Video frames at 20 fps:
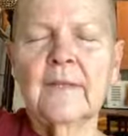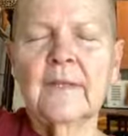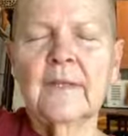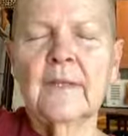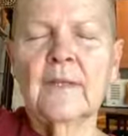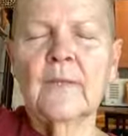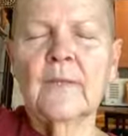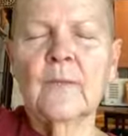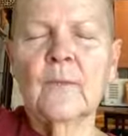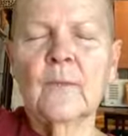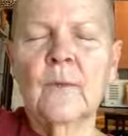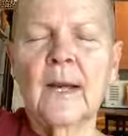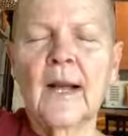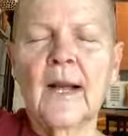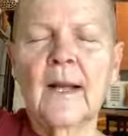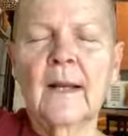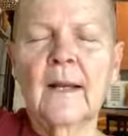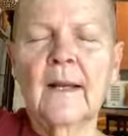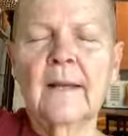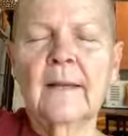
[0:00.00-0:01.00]
Feel the
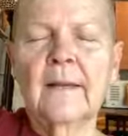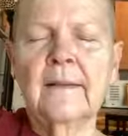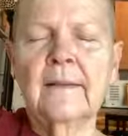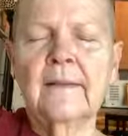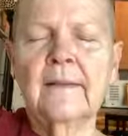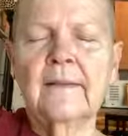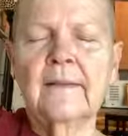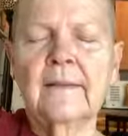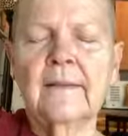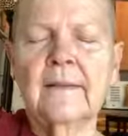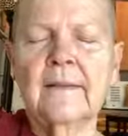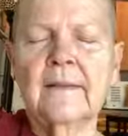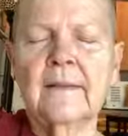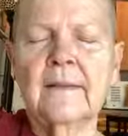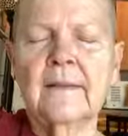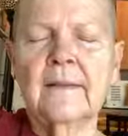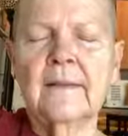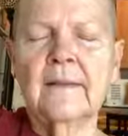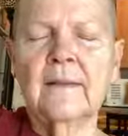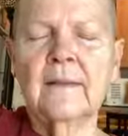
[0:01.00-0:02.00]
rise
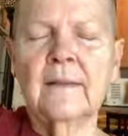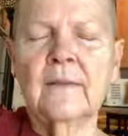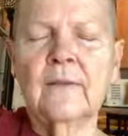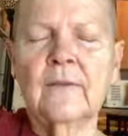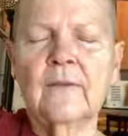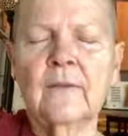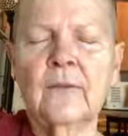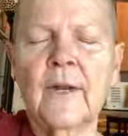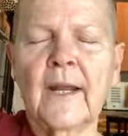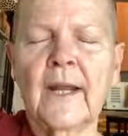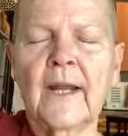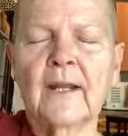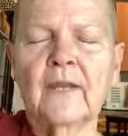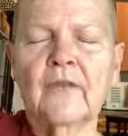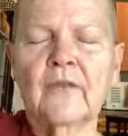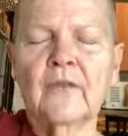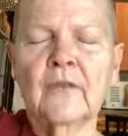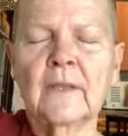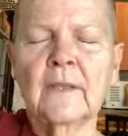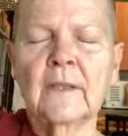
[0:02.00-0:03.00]
and the
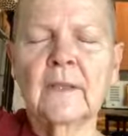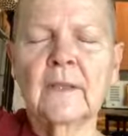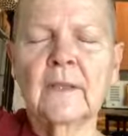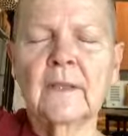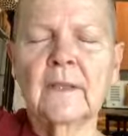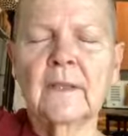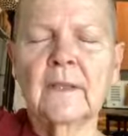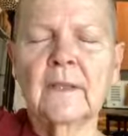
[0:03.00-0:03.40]
contraction.